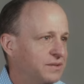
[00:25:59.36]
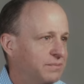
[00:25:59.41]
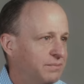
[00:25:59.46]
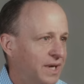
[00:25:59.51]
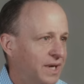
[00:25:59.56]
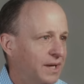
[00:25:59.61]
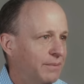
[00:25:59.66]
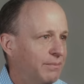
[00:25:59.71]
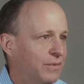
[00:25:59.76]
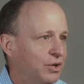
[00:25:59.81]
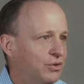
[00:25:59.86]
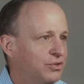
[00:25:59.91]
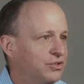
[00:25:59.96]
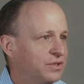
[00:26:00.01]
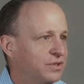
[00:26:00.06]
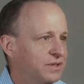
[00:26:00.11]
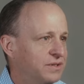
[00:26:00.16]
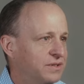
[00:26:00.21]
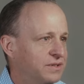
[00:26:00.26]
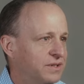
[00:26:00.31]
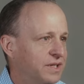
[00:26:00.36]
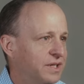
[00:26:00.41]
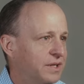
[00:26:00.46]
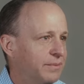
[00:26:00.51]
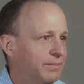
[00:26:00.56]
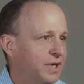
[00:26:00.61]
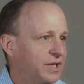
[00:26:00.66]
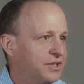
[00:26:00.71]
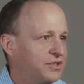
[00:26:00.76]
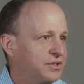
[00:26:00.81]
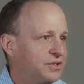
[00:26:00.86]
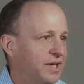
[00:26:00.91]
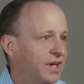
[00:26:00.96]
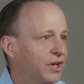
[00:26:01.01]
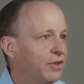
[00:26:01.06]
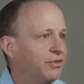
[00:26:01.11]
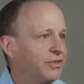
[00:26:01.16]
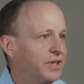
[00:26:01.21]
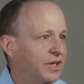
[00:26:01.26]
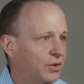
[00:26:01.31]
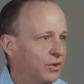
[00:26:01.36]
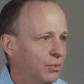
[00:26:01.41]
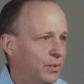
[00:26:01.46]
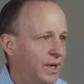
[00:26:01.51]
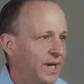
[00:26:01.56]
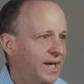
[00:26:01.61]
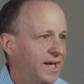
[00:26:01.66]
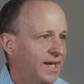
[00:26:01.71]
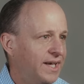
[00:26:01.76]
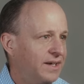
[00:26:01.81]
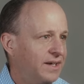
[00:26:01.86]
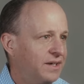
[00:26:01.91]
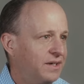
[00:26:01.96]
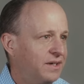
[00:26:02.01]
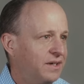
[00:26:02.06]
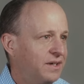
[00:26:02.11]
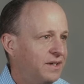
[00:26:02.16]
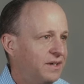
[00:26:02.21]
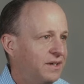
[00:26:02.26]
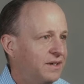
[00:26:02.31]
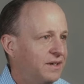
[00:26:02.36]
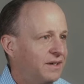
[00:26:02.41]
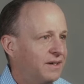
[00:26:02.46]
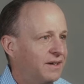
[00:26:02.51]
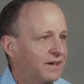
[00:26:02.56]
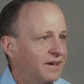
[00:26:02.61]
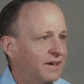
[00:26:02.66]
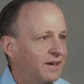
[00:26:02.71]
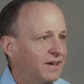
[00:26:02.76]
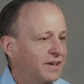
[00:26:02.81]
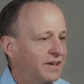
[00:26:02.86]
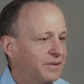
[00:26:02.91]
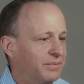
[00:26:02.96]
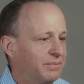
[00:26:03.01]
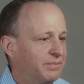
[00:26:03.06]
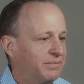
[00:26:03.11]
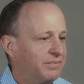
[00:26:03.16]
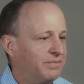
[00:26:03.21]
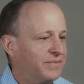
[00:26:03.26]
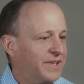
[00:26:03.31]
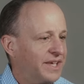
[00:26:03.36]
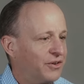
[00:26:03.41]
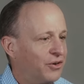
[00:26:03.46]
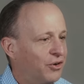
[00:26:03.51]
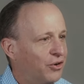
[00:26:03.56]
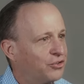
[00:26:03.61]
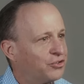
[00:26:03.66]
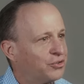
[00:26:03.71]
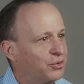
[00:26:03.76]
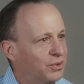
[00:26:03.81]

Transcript: my emotions in a much healthier way um, that also